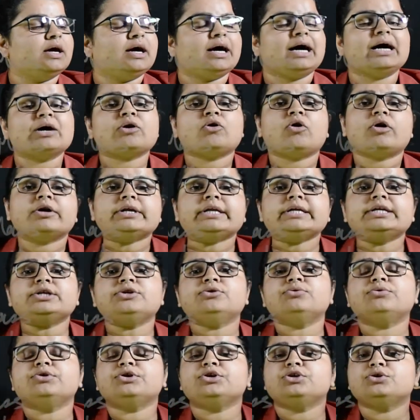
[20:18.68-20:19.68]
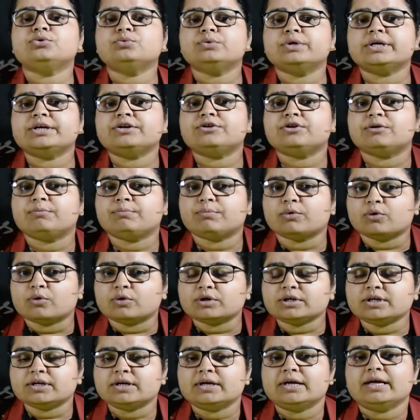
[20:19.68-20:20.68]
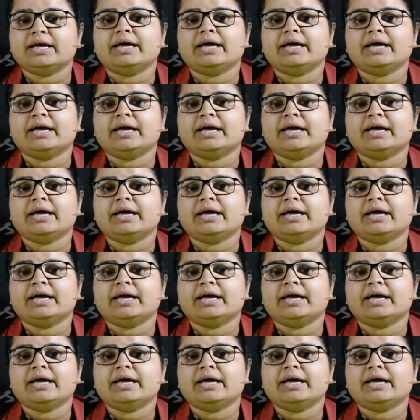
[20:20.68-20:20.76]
According to a UN report,